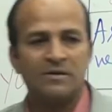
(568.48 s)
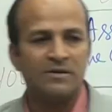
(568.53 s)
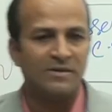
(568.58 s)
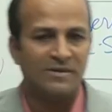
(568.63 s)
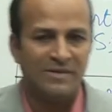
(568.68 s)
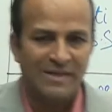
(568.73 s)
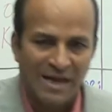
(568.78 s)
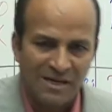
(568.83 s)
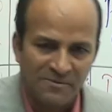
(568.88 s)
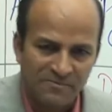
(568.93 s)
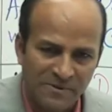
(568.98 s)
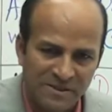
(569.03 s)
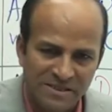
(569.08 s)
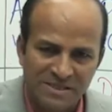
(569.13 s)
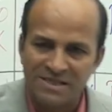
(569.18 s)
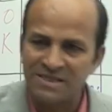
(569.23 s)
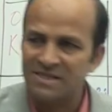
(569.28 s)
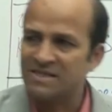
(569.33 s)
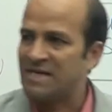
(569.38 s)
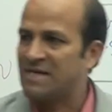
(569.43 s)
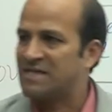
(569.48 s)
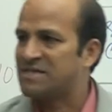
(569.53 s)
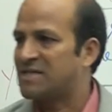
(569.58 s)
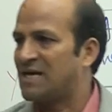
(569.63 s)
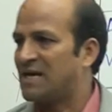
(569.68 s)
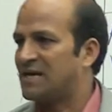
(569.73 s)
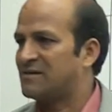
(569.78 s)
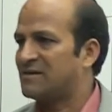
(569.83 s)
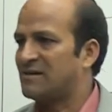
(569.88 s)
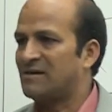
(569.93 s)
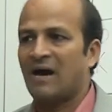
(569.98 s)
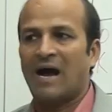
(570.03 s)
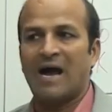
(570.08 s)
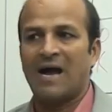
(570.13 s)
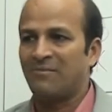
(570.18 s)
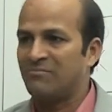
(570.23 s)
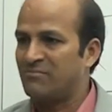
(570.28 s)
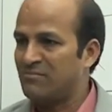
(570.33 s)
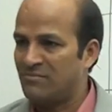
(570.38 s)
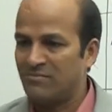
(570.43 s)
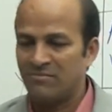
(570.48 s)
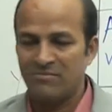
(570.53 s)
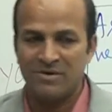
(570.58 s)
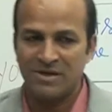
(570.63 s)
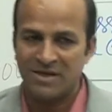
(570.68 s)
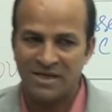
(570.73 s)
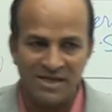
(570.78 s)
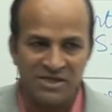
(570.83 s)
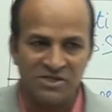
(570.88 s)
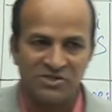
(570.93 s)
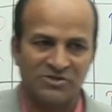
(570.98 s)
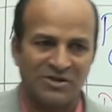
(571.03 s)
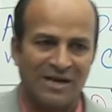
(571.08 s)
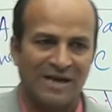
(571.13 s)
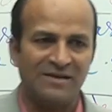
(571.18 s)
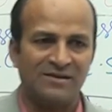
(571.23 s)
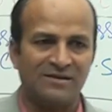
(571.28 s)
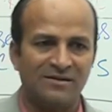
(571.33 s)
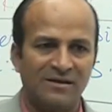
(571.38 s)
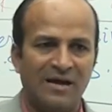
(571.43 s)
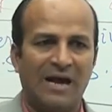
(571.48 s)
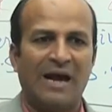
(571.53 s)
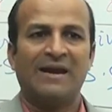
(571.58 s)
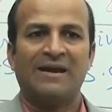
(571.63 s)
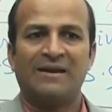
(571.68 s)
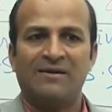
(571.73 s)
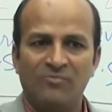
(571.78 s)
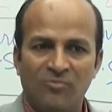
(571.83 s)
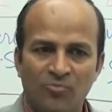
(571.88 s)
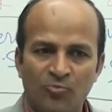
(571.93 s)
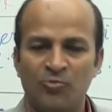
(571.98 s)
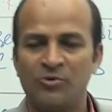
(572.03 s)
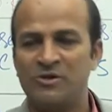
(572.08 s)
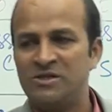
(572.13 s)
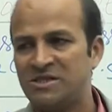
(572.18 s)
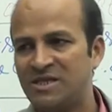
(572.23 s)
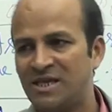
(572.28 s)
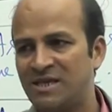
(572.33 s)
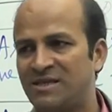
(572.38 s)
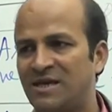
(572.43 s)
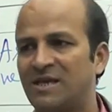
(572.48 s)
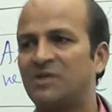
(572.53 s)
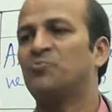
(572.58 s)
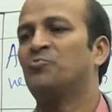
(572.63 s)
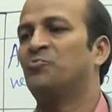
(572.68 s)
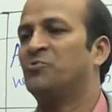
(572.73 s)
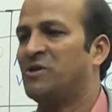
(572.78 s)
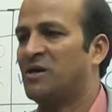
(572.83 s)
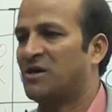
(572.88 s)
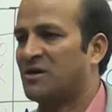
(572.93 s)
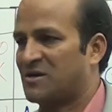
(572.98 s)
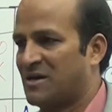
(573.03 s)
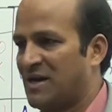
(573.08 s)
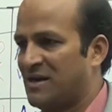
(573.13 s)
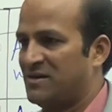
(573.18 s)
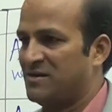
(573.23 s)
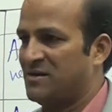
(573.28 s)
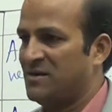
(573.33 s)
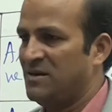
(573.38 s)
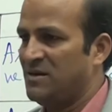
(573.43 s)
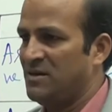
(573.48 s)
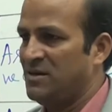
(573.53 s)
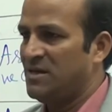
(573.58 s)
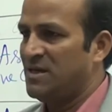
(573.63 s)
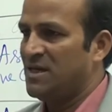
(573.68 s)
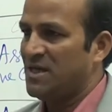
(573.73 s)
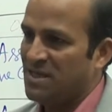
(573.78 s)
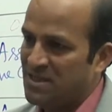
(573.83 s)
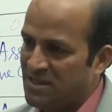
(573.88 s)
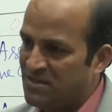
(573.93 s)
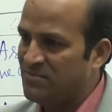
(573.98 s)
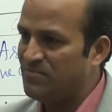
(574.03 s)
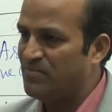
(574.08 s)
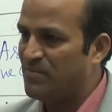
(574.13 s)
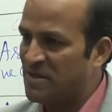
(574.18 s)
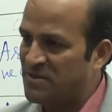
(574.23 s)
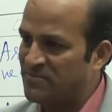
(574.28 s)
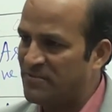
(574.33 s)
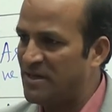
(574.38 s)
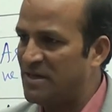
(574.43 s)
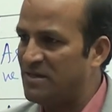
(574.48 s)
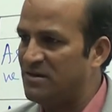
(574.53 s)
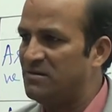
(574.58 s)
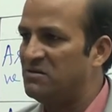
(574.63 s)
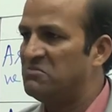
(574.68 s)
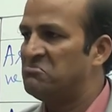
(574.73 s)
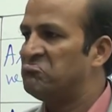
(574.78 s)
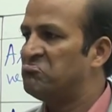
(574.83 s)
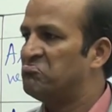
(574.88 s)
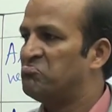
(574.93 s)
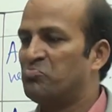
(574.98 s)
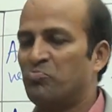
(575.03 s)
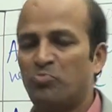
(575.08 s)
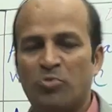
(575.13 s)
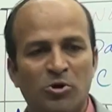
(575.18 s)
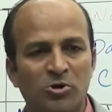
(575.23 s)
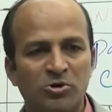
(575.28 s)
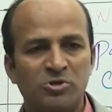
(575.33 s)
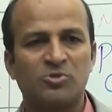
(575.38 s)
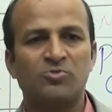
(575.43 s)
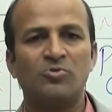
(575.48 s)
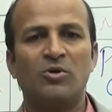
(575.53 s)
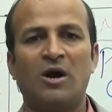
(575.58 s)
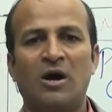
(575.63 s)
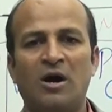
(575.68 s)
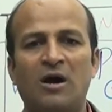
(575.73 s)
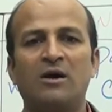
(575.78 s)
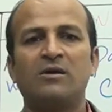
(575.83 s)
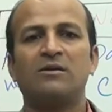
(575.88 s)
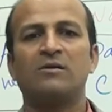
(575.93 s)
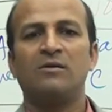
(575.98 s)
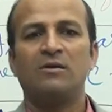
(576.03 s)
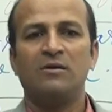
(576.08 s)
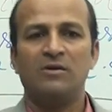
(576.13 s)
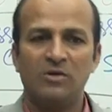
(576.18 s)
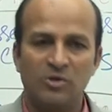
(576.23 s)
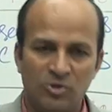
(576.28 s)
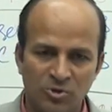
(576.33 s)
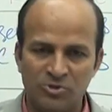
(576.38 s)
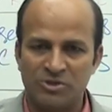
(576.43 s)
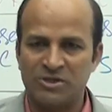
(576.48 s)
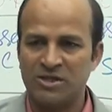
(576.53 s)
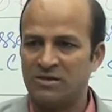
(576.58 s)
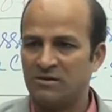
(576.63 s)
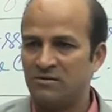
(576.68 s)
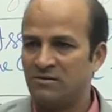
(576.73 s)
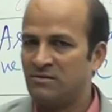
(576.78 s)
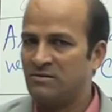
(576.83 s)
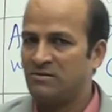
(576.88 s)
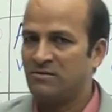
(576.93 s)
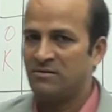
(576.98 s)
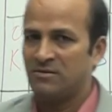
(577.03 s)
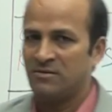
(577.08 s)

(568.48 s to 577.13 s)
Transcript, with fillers: that person says that I am, he is right and we say that we are right. In between both are losing.